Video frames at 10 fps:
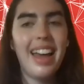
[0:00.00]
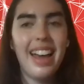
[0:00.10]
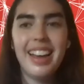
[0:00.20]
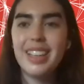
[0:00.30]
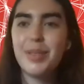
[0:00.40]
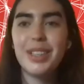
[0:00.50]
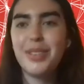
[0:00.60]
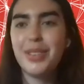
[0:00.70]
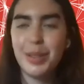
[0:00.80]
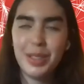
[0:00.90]
hey,
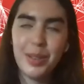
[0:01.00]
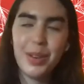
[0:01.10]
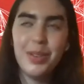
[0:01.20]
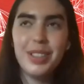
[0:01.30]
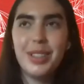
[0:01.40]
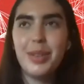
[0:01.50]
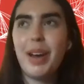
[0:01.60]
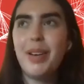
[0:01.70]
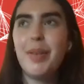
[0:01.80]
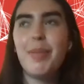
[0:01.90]
especially with COVID too,
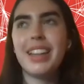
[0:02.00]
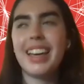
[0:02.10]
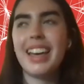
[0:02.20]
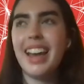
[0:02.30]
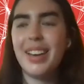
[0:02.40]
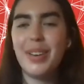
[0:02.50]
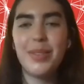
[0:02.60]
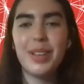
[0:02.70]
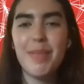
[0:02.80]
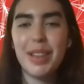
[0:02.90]
but I would have been like, hey,
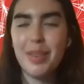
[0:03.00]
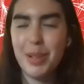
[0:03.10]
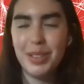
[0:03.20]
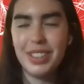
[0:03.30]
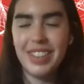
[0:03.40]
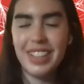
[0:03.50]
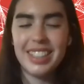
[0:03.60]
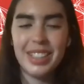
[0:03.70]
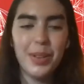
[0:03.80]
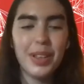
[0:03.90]
really make the most of
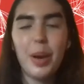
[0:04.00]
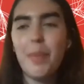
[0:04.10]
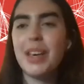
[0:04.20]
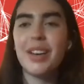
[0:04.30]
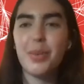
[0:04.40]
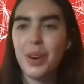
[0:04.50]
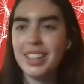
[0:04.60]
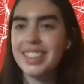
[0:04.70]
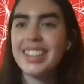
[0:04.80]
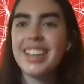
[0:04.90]
this. You're only going to be here
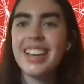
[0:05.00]
once.